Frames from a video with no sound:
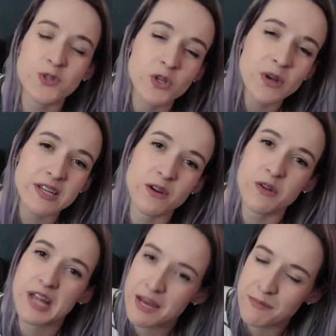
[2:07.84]
So you guys know
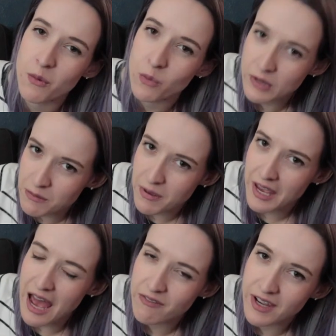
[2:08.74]
that I am a really big
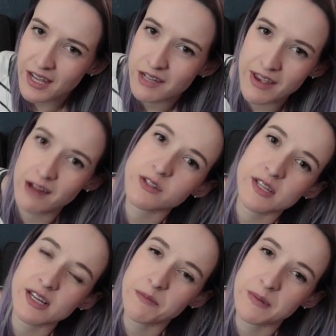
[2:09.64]
advocate of
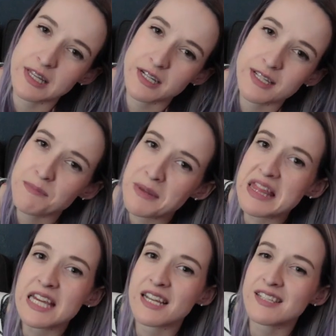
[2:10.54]
counseling, but that doesn't
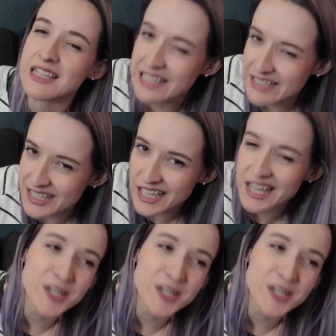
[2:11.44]
mean that it's easy.